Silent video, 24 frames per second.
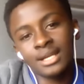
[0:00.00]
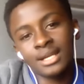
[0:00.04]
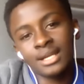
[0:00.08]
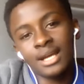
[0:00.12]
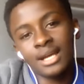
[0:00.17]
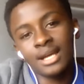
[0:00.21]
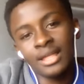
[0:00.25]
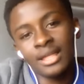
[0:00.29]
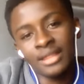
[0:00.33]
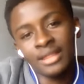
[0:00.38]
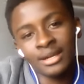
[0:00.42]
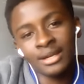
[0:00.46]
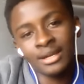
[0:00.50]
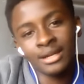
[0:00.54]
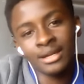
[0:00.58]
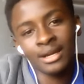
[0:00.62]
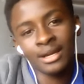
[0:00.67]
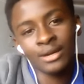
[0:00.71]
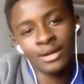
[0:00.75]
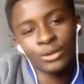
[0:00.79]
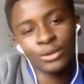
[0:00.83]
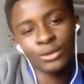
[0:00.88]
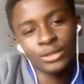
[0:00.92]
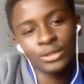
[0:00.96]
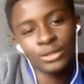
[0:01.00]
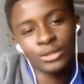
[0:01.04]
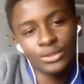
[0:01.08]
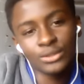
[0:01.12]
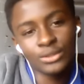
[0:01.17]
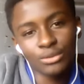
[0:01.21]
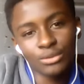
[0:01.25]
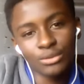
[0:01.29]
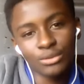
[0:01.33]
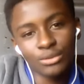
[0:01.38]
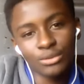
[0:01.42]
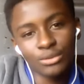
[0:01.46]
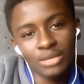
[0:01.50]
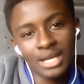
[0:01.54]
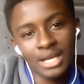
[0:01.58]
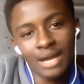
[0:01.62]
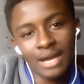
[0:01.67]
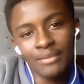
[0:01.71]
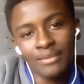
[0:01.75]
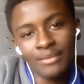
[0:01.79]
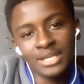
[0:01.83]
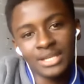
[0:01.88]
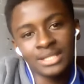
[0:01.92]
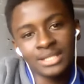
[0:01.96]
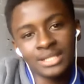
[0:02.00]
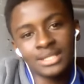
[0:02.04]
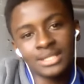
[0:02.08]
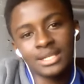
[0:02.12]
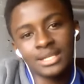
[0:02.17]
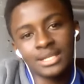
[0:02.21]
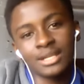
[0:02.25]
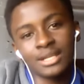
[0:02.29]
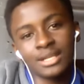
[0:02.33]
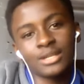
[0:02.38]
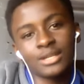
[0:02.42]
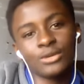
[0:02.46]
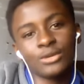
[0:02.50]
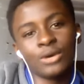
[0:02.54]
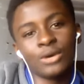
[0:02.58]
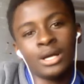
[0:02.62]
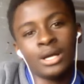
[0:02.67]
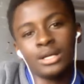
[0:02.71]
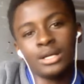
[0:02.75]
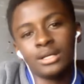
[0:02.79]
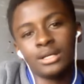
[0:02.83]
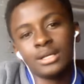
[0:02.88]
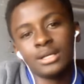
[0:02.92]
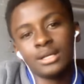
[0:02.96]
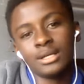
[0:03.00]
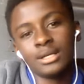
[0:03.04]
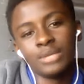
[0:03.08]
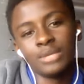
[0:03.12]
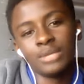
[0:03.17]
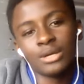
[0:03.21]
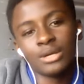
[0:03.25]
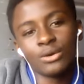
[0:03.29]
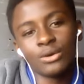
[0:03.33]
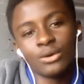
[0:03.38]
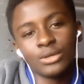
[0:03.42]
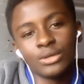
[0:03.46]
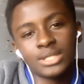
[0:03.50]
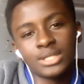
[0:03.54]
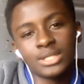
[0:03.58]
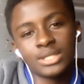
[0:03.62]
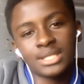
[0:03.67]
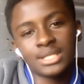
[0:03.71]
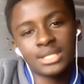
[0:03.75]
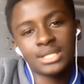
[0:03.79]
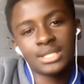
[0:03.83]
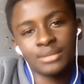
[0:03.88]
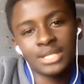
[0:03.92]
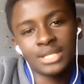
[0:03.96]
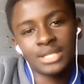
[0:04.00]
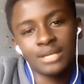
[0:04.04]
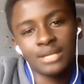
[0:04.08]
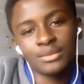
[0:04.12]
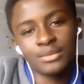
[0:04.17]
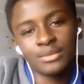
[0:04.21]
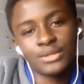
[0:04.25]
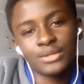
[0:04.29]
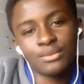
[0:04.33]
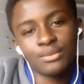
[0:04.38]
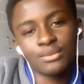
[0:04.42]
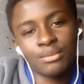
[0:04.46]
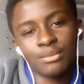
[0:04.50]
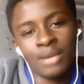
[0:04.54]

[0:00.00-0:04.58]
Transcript: gathering had also become insecure because sometimes Why?